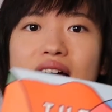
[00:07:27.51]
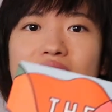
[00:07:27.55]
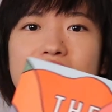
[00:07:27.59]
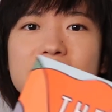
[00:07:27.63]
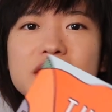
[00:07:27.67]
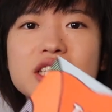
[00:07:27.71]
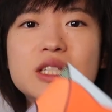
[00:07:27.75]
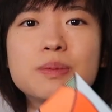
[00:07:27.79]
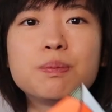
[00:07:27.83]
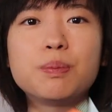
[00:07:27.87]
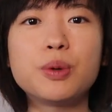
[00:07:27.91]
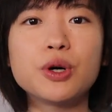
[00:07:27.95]
And
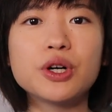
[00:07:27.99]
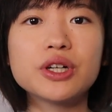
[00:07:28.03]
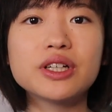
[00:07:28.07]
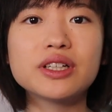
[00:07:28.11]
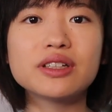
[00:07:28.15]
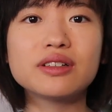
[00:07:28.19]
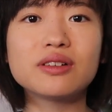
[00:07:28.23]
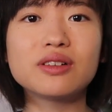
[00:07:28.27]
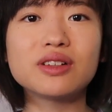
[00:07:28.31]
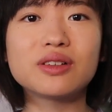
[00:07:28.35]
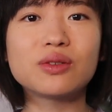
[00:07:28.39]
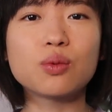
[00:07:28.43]
this
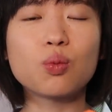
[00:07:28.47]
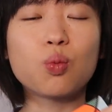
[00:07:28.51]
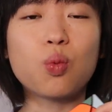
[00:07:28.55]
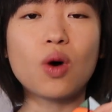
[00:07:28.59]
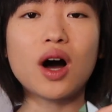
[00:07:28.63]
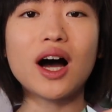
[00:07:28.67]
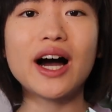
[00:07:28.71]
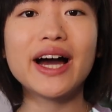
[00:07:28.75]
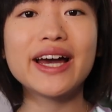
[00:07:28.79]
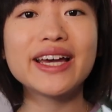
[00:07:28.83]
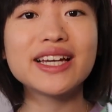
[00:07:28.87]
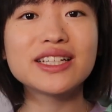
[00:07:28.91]
book,
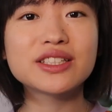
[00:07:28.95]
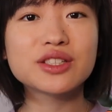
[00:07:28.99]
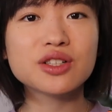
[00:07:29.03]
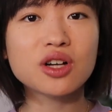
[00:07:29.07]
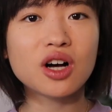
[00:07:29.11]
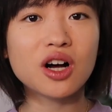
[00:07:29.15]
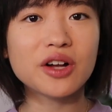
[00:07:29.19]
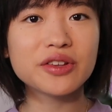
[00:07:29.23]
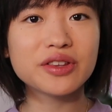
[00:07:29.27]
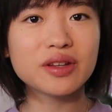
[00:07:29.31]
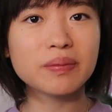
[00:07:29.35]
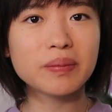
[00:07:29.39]
why it's
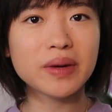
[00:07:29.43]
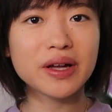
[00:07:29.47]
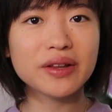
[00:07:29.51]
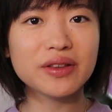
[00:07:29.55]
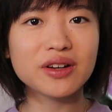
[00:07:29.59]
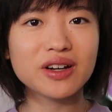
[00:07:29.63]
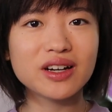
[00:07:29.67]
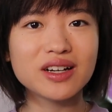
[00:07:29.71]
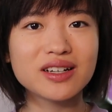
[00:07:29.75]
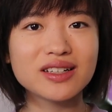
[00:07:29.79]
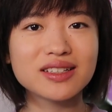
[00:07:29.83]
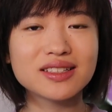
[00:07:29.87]
called The
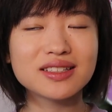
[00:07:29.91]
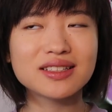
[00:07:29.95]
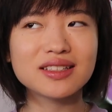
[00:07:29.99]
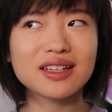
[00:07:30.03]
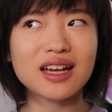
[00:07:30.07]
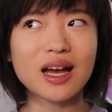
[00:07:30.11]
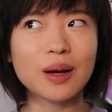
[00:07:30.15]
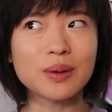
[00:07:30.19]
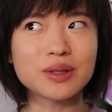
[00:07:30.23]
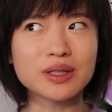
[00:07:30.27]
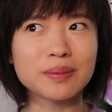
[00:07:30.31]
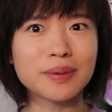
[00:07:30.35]
Mothers,
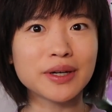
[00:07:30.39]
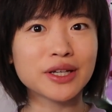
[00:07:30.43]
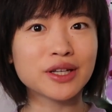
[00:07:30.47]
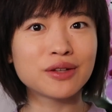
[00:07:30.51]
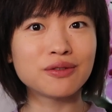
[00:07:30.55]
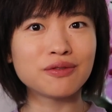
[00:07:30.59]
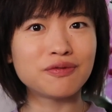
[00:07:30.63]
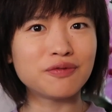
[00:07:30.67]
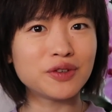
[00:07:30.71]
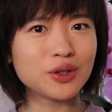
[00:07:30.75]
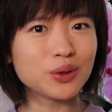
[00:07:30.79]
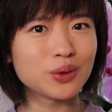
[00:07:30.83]
I was a bit
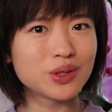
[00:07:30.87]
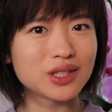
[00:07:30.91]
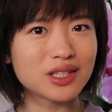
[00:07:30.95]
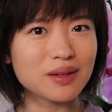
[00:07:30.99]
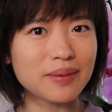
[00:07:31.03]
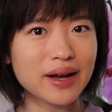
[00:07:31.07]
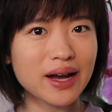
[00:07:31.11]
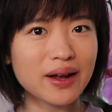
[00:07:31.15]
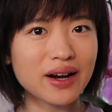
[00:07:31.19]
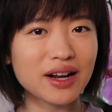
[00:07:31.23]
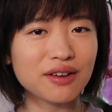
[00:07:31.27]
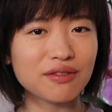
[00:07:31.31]
confused
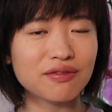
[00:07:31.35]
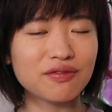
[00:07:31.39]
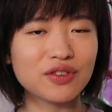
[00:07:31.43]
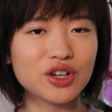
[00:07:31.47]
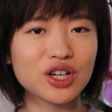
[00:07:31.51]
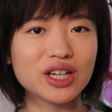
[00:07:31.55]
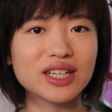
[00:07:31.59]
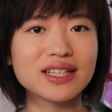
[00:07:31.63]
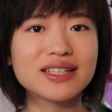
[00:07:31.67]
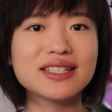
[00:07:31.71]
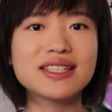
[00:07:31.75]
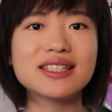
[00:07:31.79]
about at
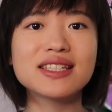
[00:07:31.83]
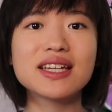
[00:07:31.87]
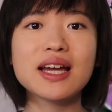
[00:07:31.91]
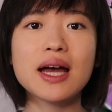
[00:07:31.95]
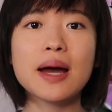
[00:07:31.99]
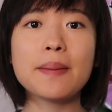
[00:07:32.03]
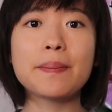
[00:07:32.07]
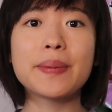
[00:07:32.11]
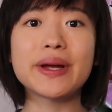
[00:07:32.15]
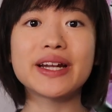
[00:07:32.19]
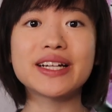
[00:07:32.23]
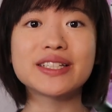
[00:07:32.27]
first,
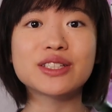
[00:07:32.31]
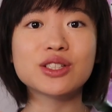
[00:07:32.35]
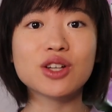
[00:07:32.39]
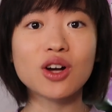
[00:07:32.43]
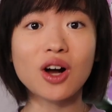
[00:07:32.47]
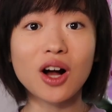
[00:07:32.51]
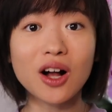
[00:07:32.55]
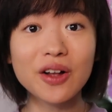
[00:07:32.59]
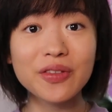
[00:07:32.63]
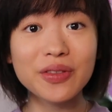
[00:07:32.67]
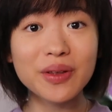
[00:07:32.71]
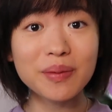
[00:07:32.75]
but it's
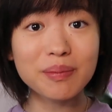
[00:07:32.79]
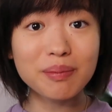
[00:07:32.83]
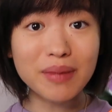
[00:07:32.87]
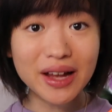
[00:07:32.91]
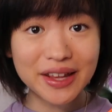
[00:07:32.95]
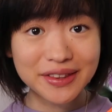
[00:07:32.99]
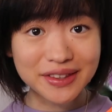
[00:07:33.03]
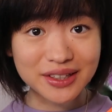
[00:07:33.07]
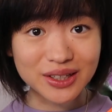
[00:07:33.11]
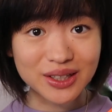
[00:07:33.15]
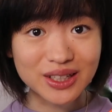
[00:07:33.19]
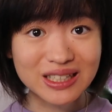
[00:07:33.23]
called The
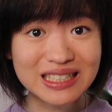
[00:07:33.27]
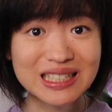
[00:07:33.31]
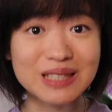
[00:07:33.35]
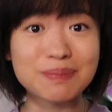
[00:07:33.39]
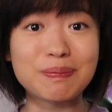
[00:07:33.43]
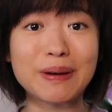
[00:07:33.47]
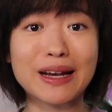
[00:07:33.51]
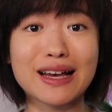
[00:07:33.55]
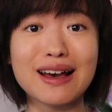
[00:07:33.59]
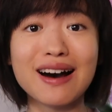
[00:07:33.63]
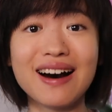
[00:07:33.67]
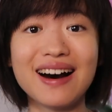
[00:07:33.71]
Mothers
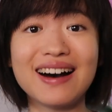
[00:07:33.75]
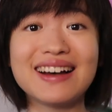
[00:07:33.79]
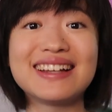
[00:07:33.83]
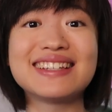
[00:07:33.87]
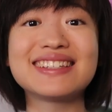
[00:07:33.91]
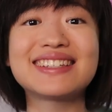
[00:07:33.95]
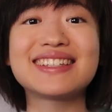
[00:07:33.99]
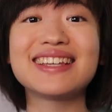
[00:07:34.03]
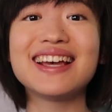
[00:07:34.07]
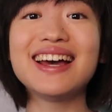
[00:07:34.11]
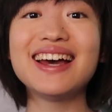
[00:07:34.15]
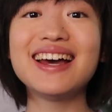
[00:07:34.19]

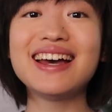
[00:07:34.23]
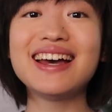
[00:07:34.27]
because